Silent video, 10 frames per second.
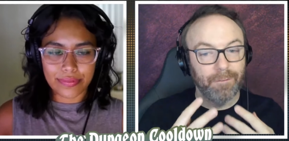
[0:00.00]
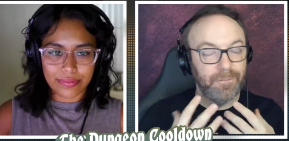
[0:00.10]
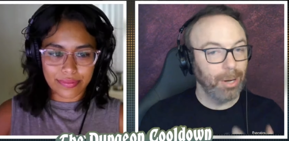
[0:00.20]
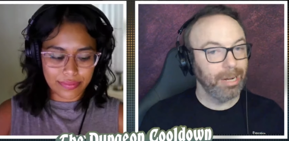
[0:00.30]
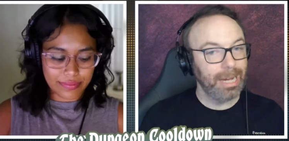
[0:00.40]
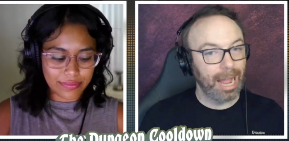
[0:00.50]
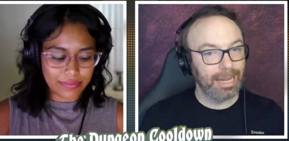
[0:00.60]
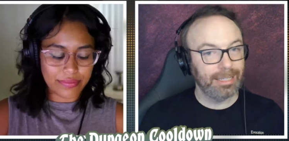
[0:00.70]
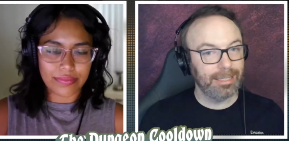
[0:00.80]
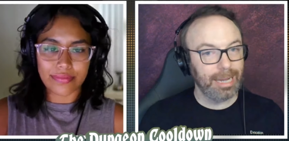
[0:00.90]
Speaker 1: very high
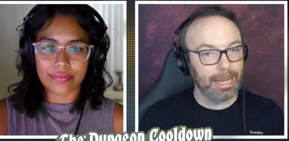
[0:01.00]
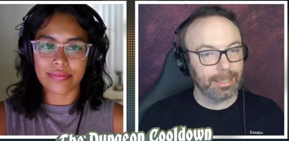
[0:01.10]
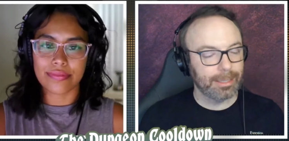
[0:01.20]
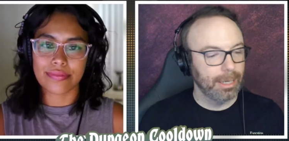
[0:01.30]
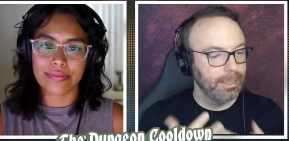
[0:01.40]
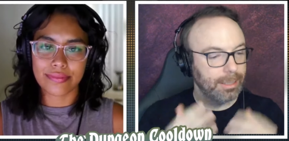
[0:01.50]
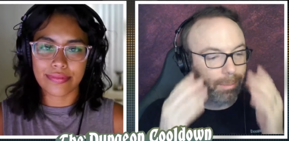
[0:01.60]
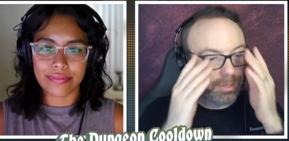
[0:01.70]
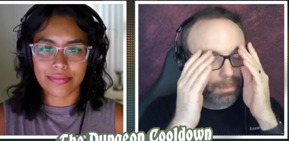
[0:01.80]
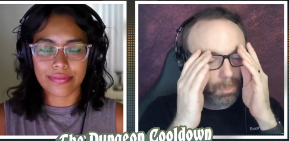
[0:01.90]
stakes. Some
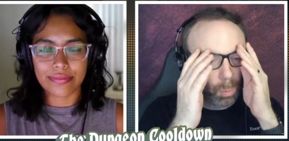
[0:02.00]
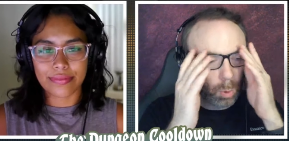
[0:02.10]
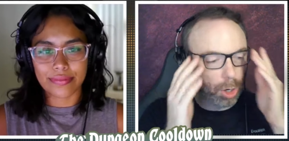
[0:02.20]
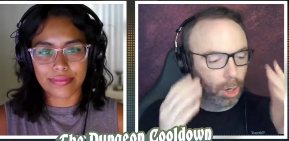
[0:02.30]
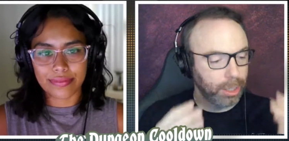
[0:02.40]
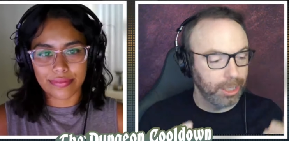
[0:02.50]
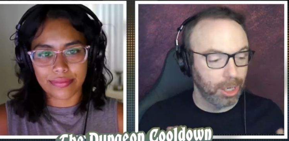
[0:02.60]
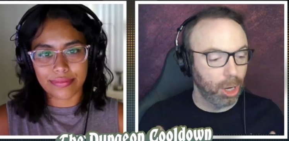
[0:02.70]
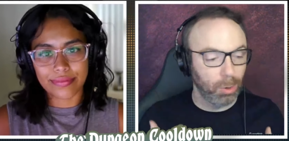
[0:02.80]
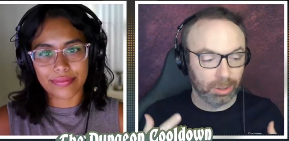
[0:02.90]
of them were, you
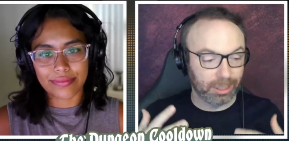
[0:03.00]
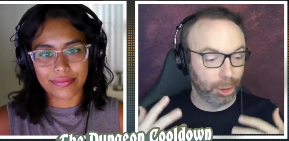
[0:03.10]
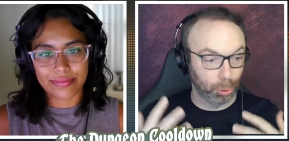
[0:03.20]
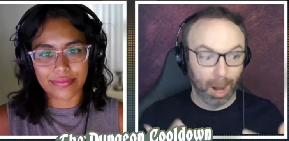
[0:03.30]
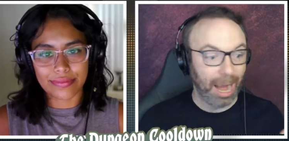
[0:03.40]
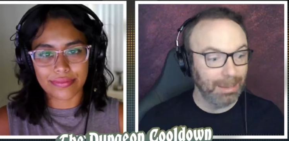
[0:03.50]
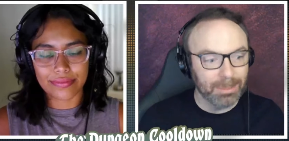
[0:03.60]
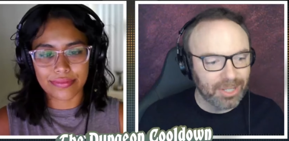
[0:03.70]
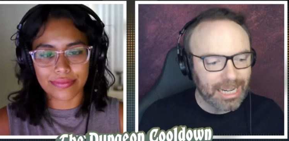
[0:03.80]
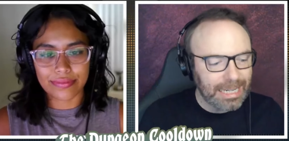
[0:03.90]
know,
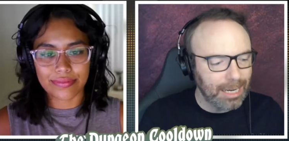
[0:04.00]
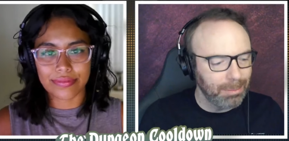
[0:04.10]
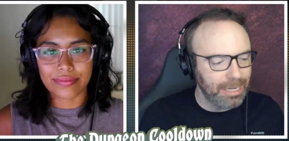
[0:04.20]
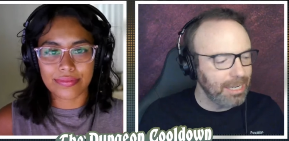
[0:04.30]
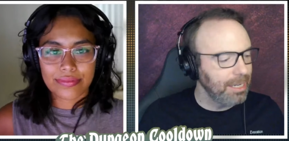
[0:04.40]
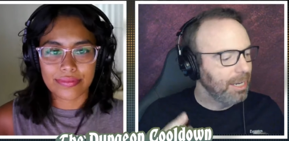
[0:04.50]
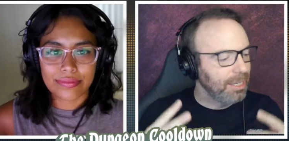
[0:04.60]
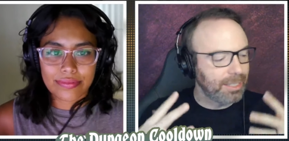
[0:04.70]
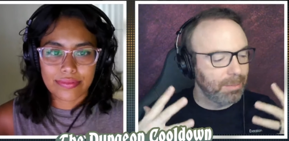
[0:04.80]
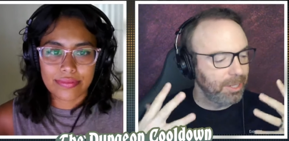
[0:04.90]
crimes he'd committed.
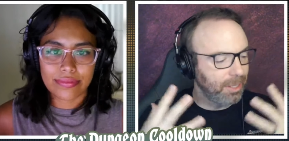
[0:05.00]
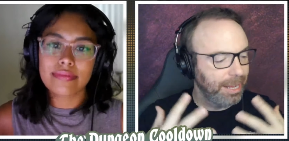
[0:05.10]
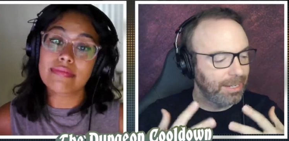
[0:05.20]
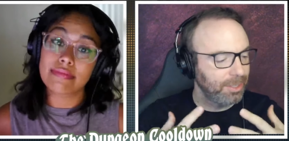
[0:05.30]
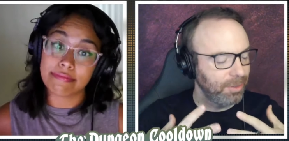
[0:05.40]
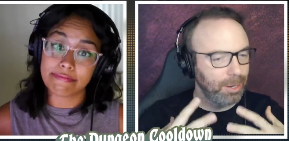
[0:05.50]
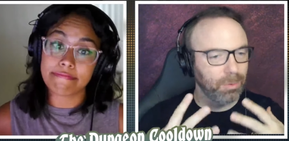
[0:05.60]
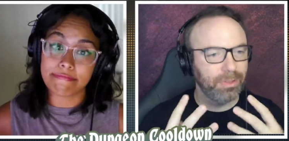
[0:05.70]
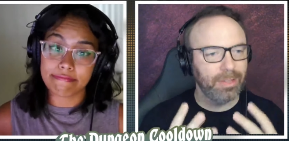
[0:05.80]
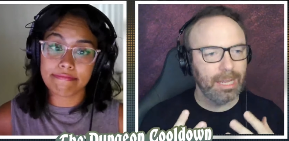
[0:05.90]
Some of the, like, so there were
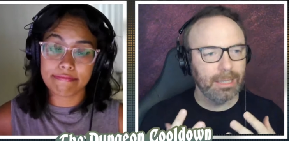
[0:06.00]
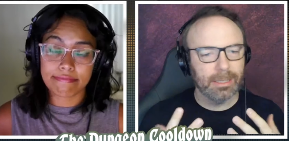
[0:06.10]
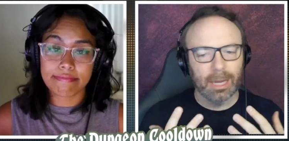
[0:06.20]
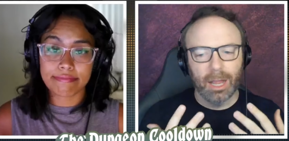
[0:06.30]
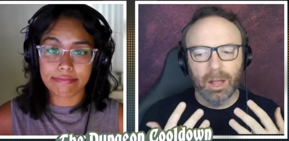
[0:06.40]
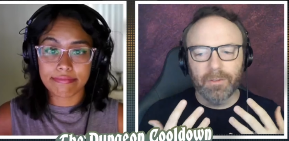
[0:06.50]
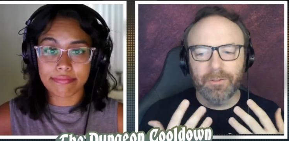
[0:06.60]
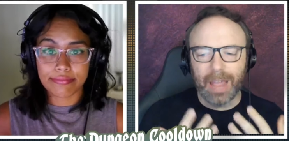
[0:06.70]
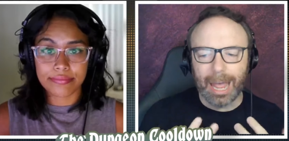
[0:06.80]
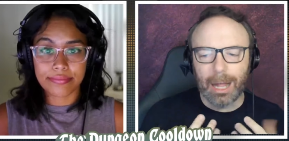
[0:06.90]
mm-hmm. things.
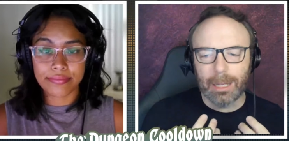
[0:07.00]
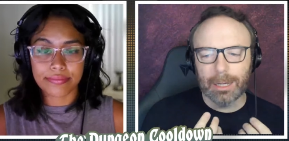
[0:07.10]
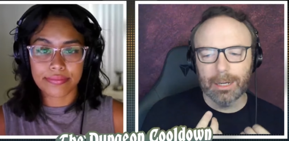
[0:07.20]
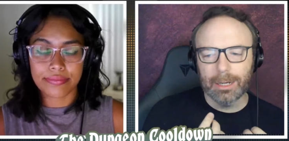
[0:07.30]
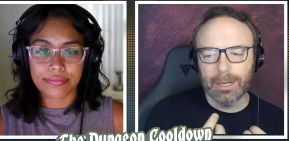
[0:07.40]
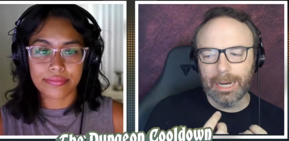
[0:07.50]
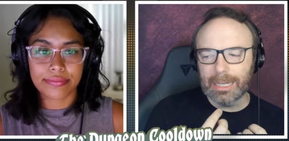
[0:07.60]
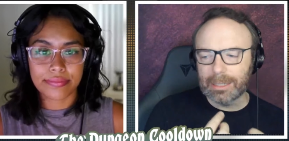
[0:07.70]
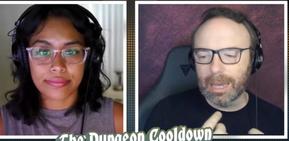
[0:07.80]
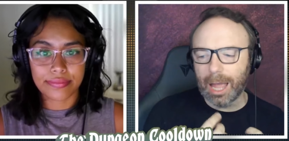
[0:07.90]
Val
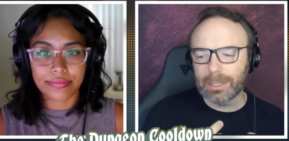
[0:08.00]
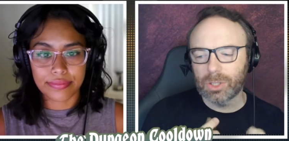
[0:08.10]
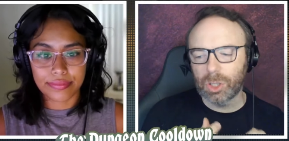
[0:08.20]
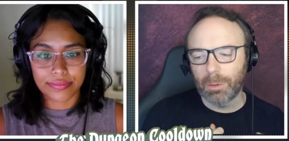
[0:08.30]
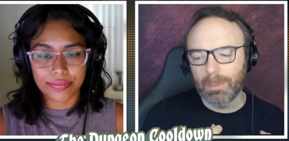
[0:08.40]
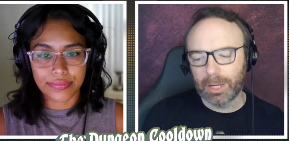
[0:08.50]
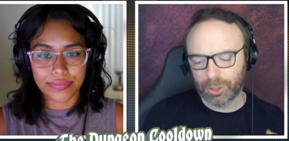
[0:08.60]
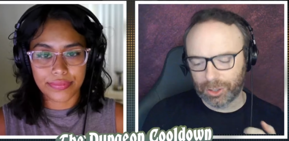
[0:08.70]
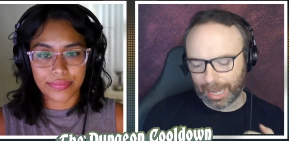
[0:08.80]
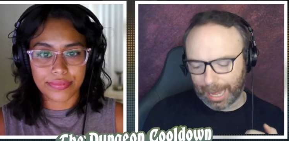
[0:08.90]
is not so
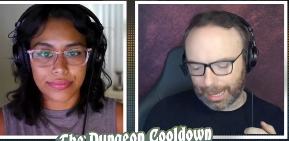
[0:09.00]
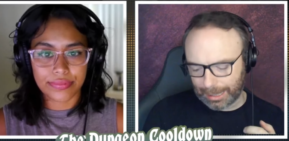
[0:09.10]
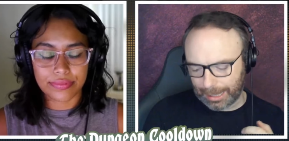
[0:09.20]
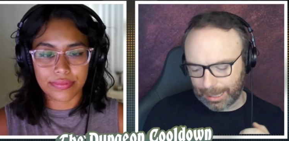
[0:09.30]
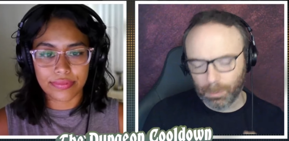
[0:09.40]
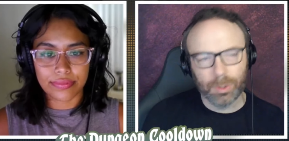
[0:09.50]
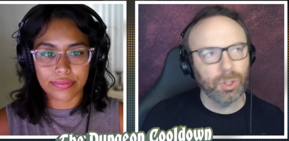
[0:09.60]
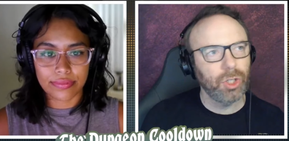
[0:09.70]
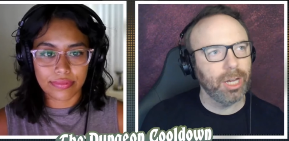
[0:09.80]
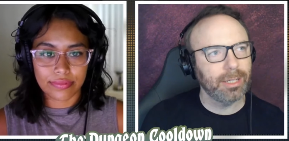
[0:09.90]
much that. He was
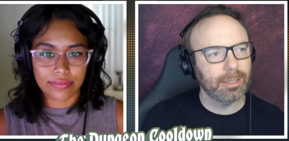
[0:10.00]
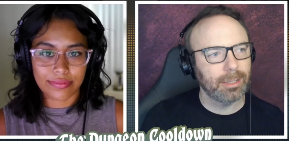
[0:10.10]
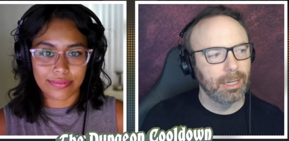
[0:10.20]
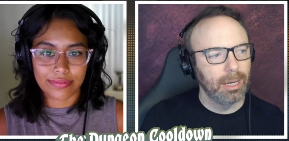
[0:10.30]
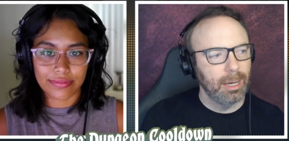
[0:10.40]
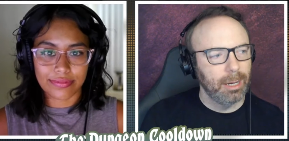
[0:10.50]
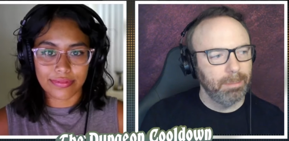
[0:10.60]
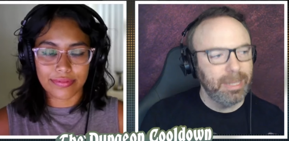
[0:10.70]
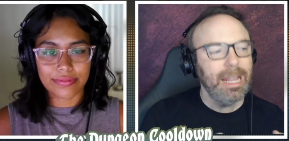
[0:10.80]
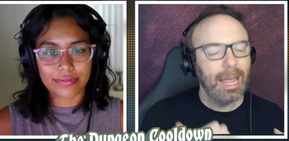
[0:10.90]
just,
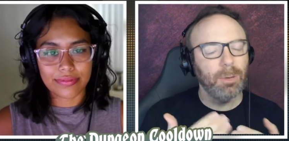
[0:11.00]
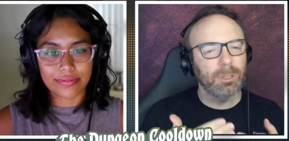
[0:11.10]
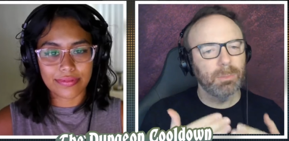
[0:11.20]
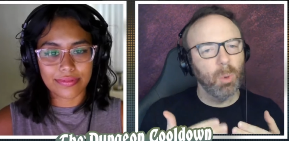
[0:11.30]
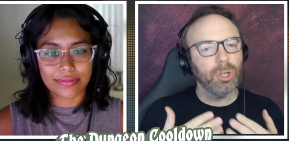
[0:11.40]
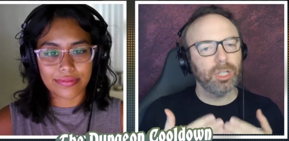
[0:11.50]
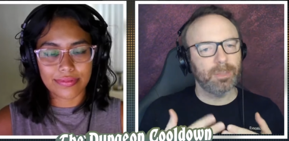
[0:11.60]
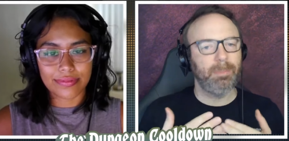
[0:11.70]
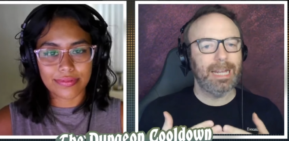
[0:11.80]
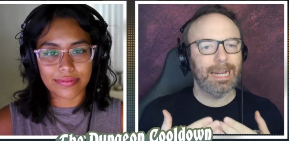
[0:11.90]
yeah, he was more
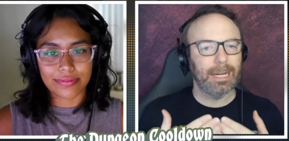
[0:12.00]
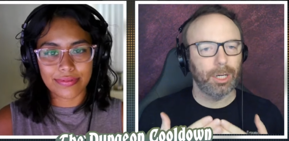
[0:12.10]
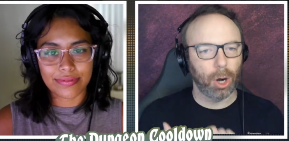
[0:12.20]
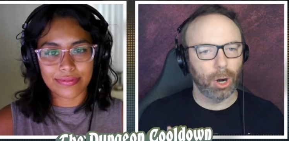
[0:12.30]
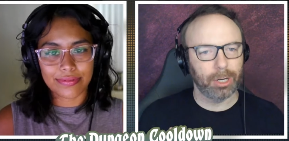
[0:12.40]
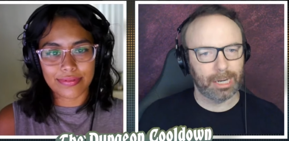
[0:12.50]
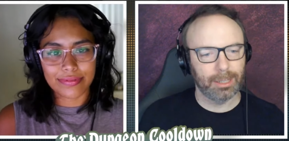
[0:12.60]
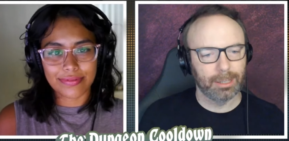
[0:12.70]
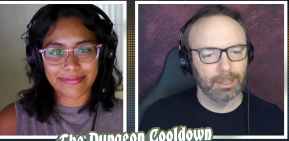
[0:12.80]
just being guarded.